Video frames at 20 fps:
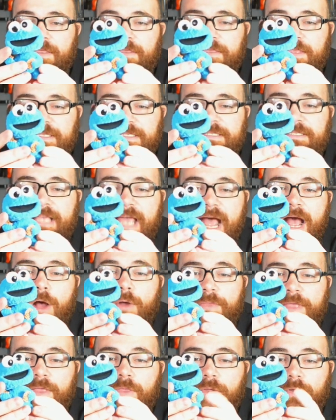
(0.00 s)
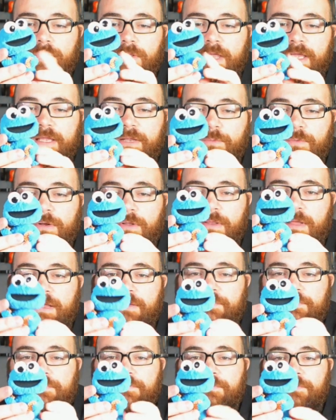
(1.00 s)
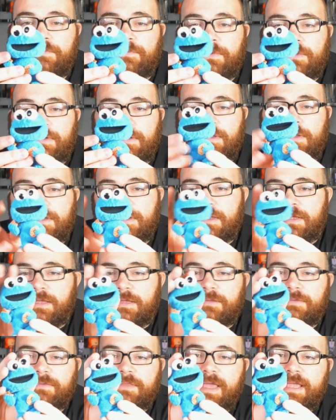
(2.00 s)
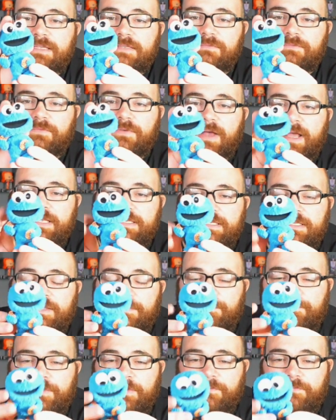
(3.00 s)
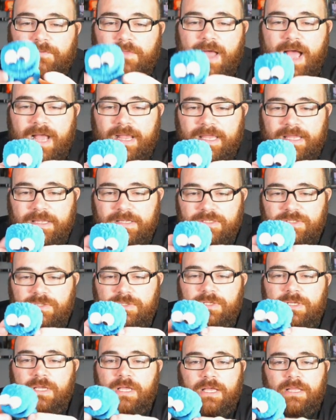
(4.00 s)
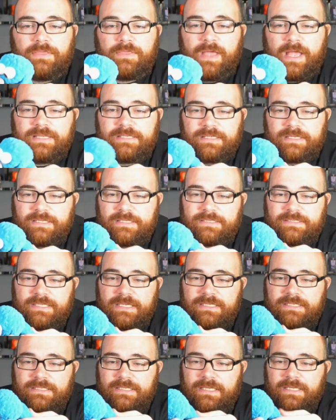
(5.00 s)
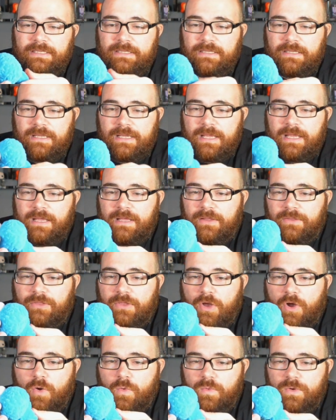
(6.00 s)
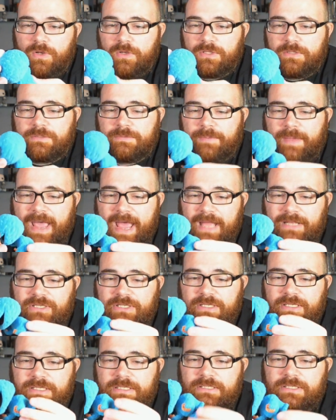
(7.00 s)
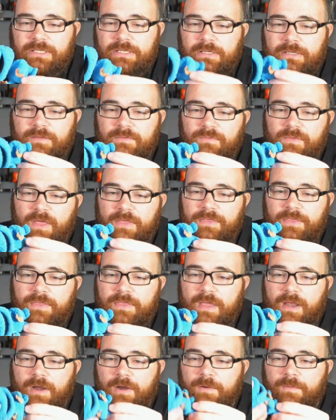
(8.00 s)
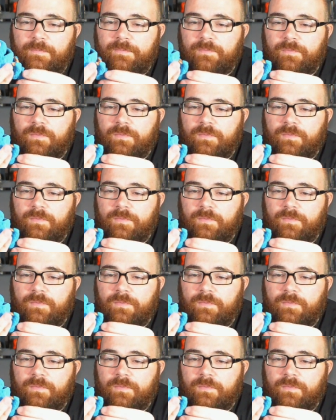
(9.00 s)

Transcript: this is how they look like in real life. Nice and fuzzy. The flocking is nice and consistent. No real patches. Nothing there.